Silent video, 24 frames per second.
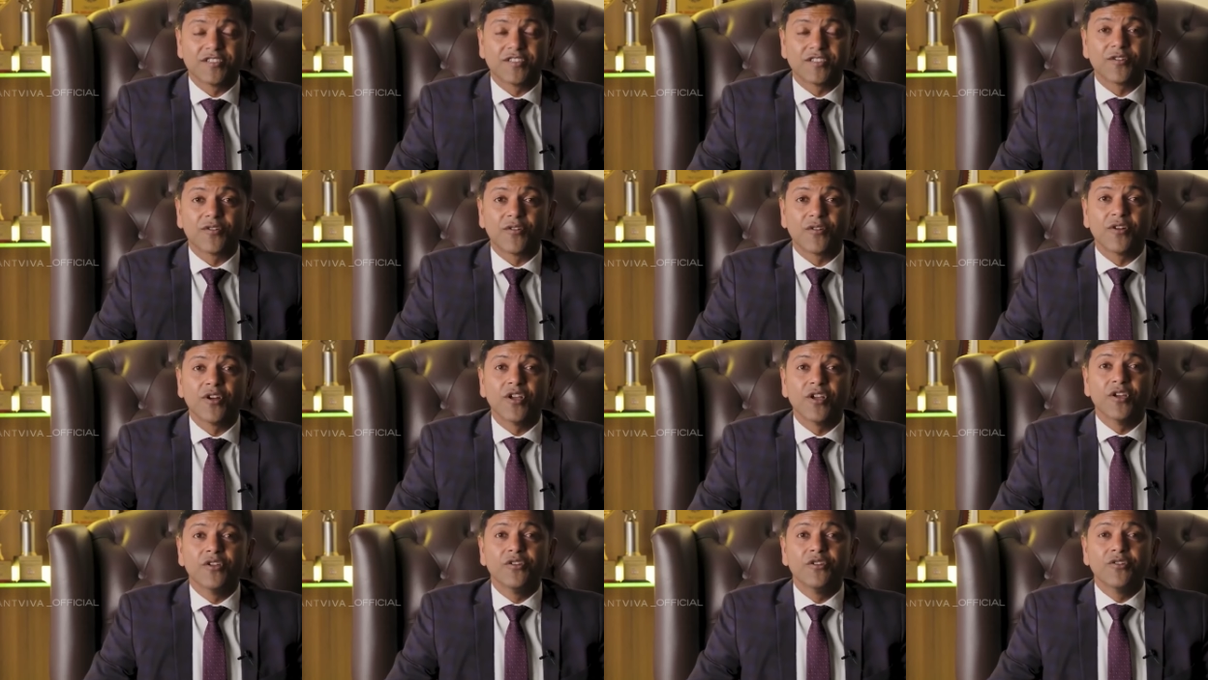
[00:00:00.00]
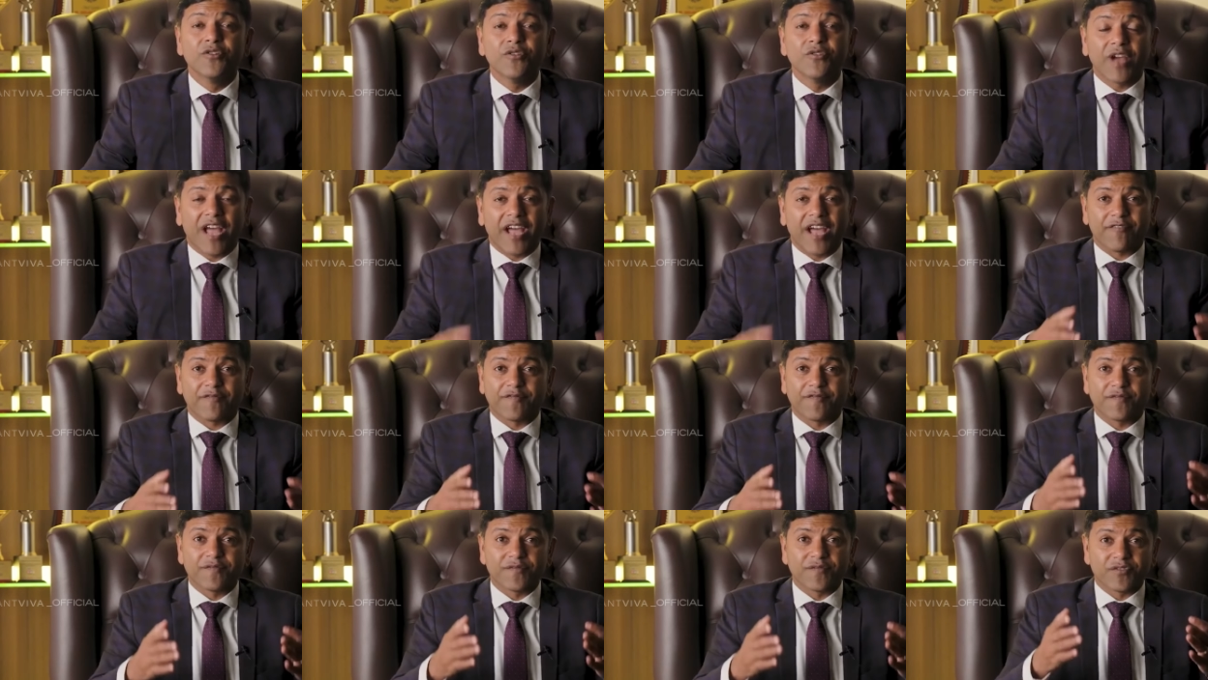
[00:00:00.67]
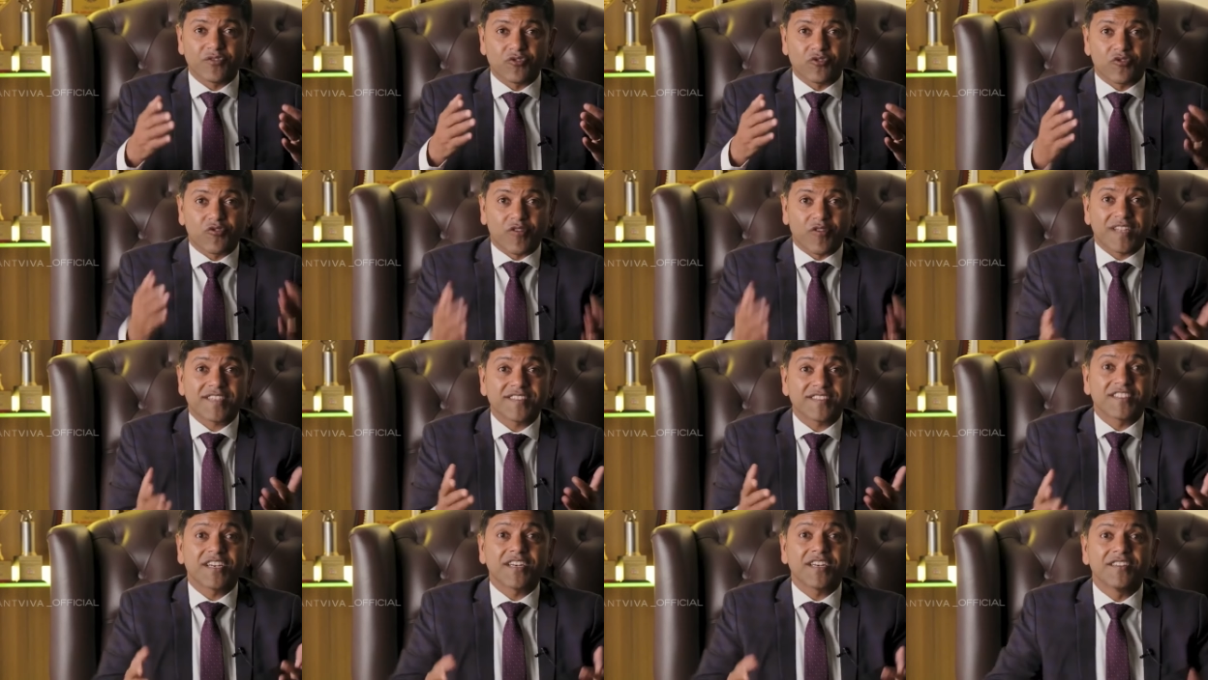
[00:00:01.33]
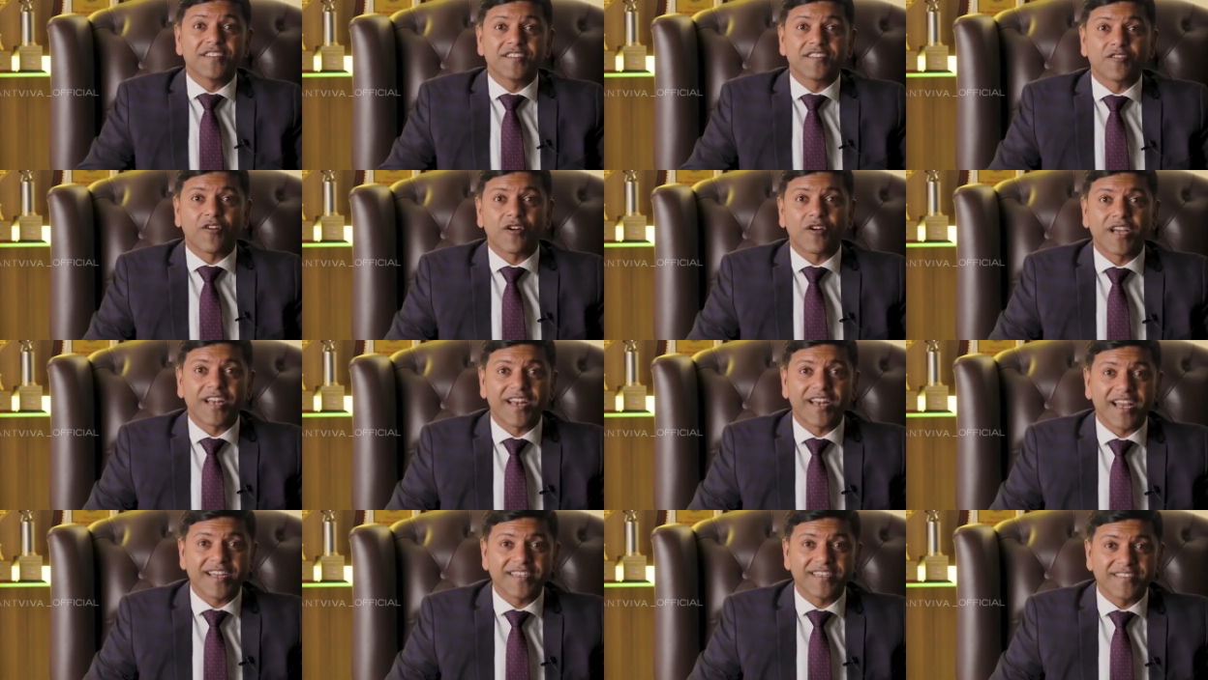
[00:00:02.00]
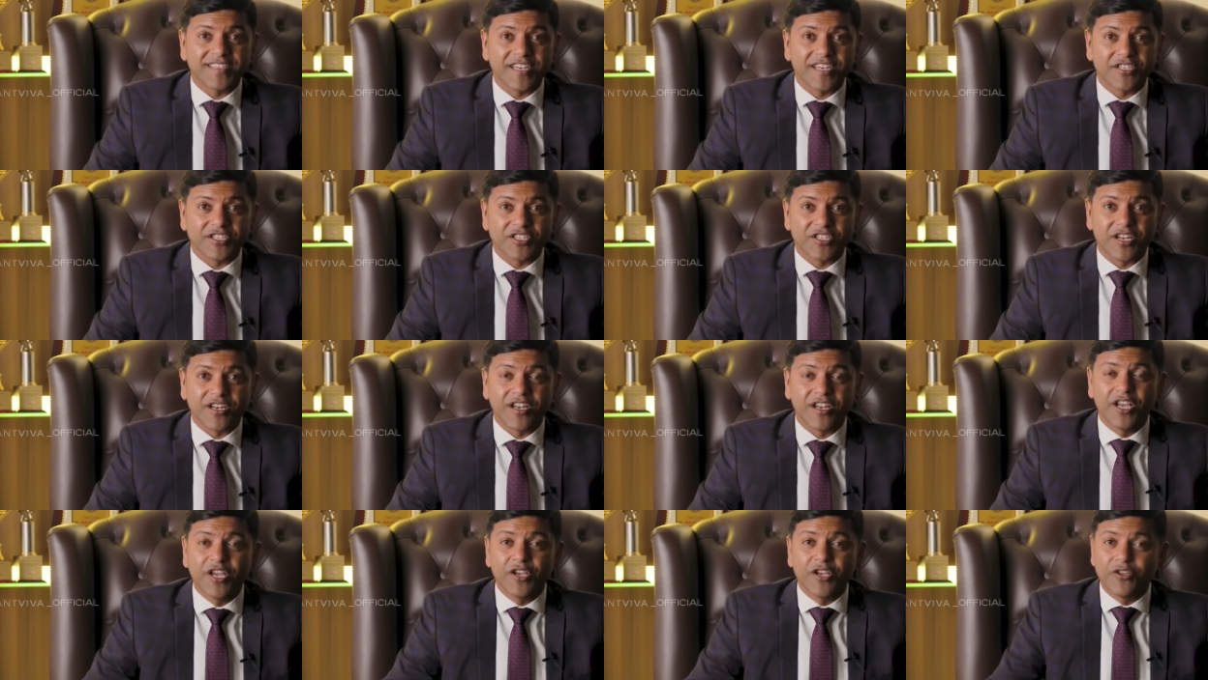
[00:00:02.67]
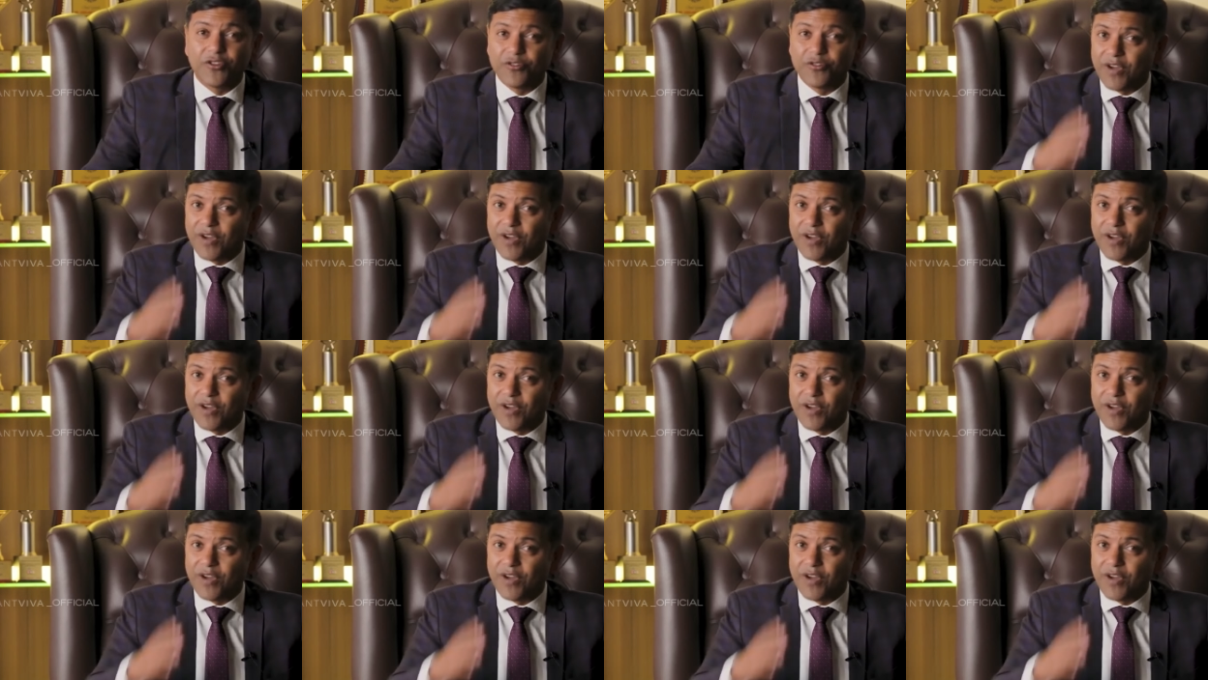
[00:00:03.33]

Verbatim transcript: So you have trusted this organization.